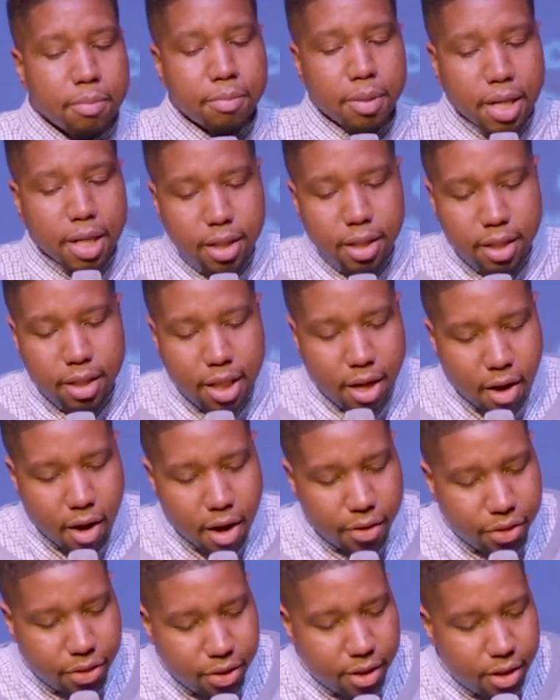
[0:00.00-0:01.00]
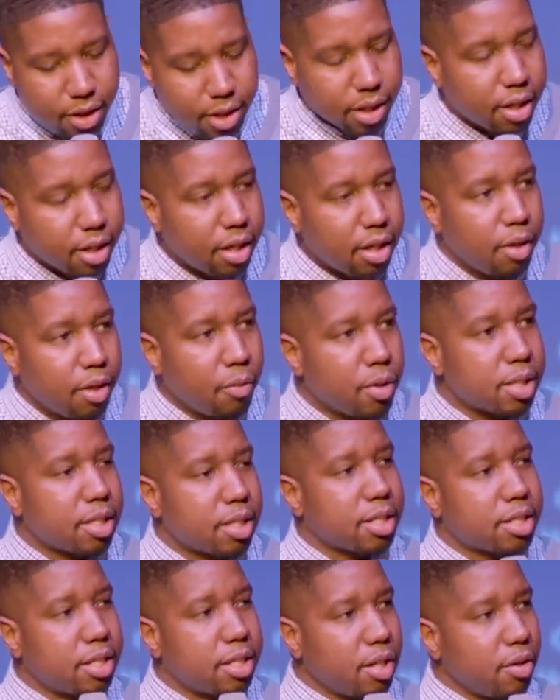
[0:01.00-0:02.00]
But the author
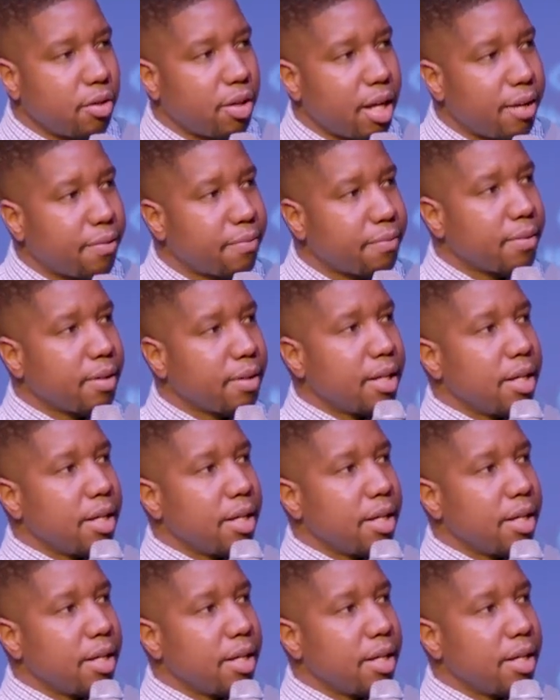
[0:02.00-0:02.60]
wants us to know that